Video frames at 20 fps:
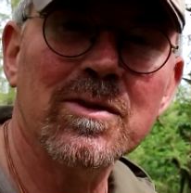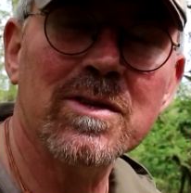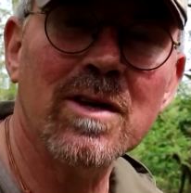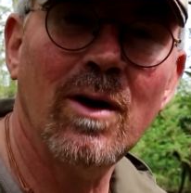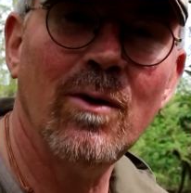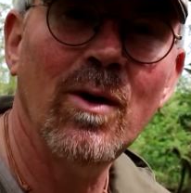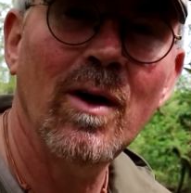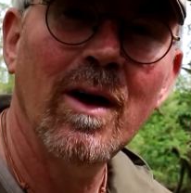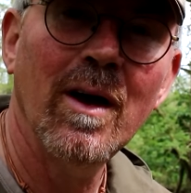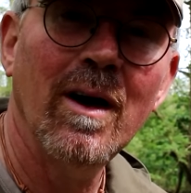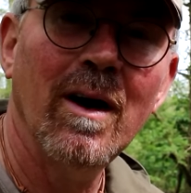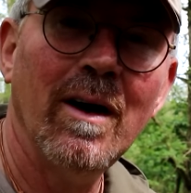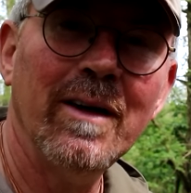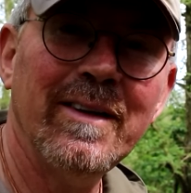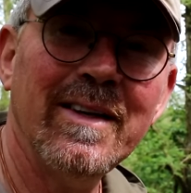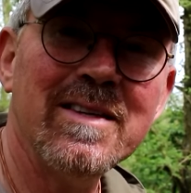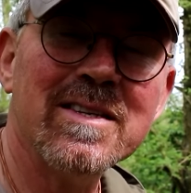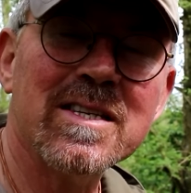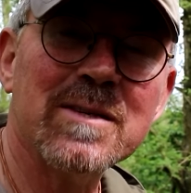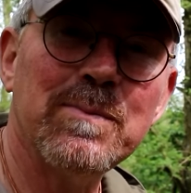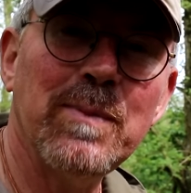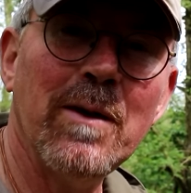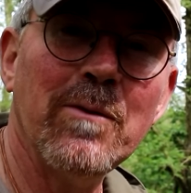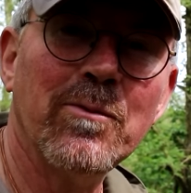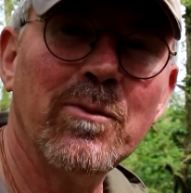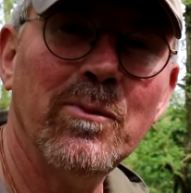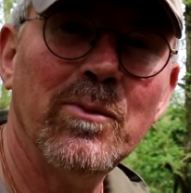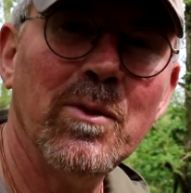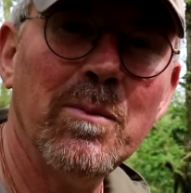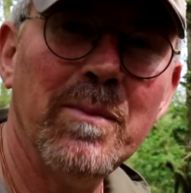So I didn't split
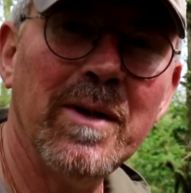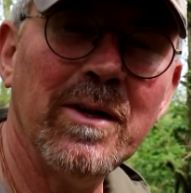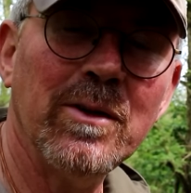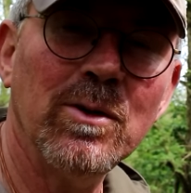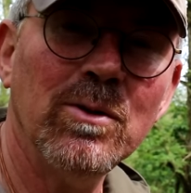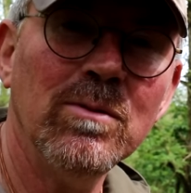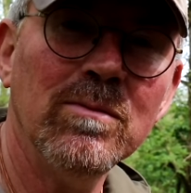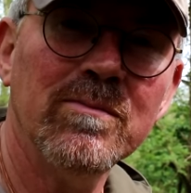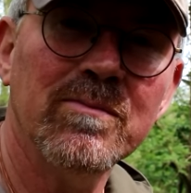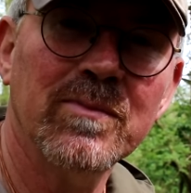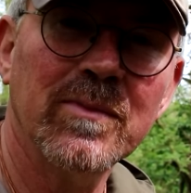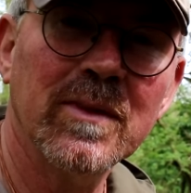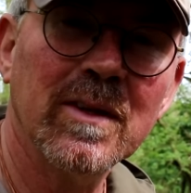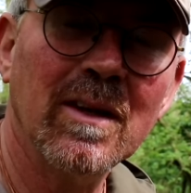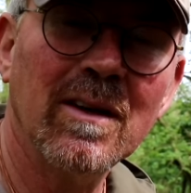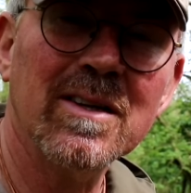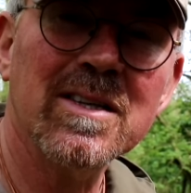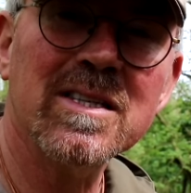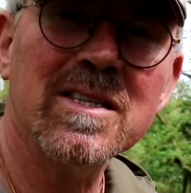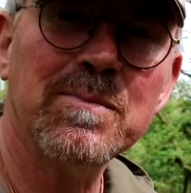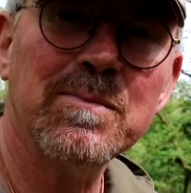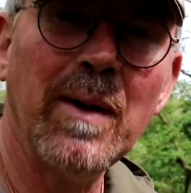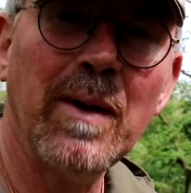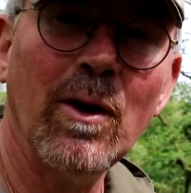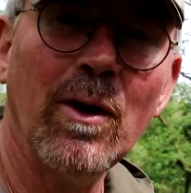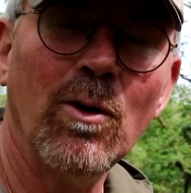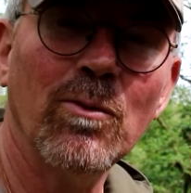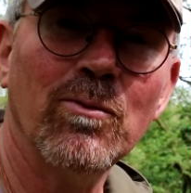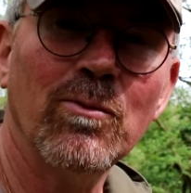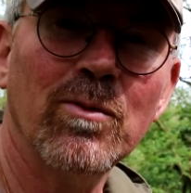from the middle, I
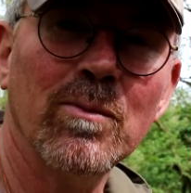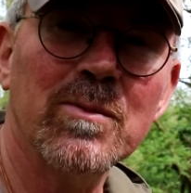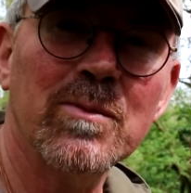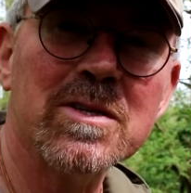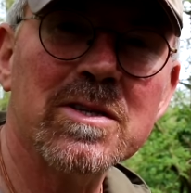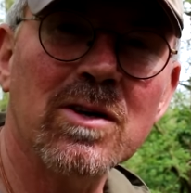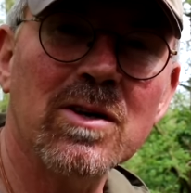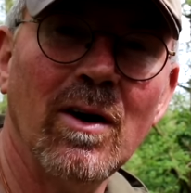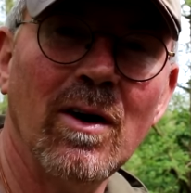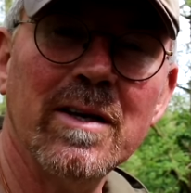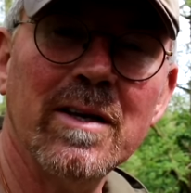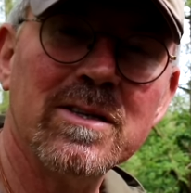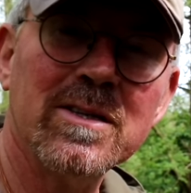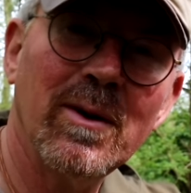split off from the side.